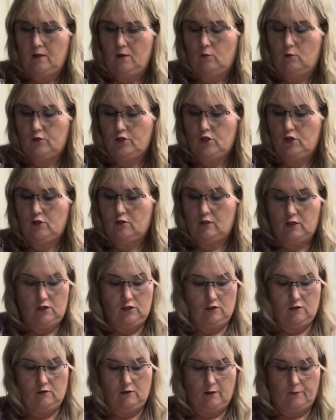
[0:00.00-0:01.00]
what you can
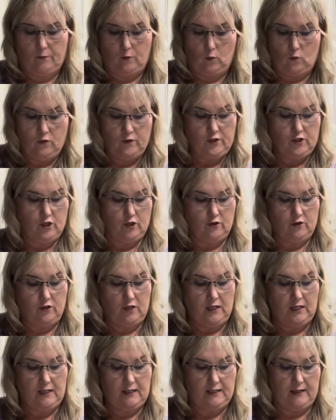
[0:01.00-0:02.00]
do, number 1, turn your
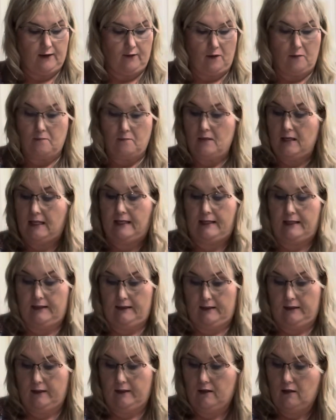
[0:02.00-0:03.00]
heat down
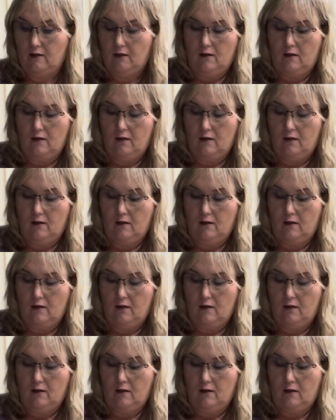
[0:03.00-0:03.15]
immediately.